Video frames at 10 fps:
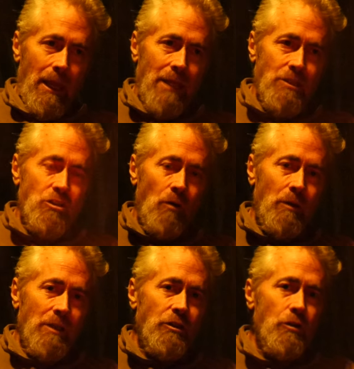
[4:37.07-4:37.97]
It's shown
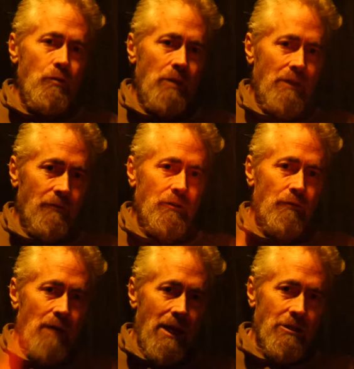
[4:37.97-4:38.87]
in two different
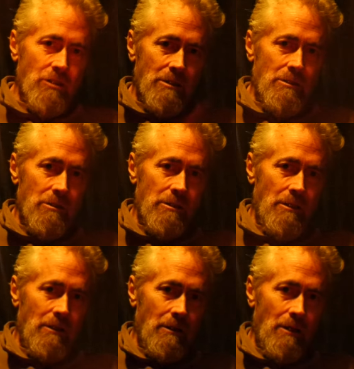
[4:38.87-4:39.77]
directions,
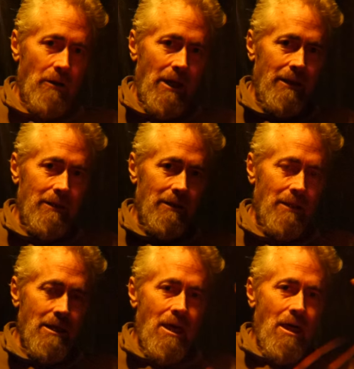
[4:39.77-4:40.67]
all right?
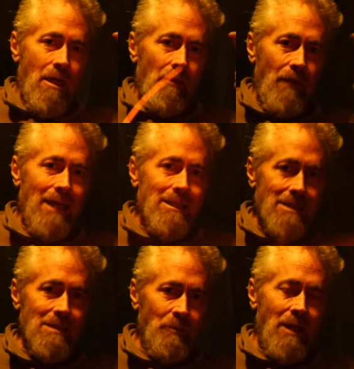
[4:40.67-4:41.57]
That
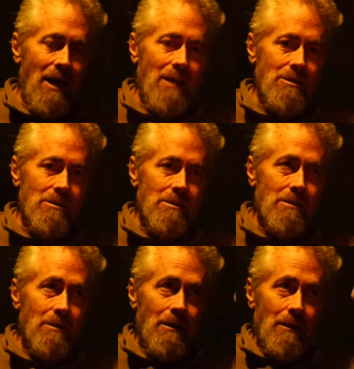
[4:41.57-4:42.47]
symbolizes
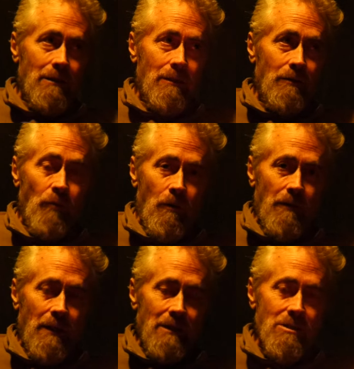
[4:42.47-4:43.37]
north
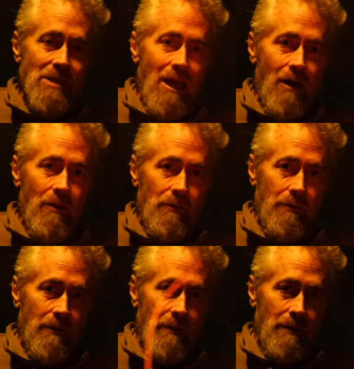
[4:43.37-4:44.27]
and the south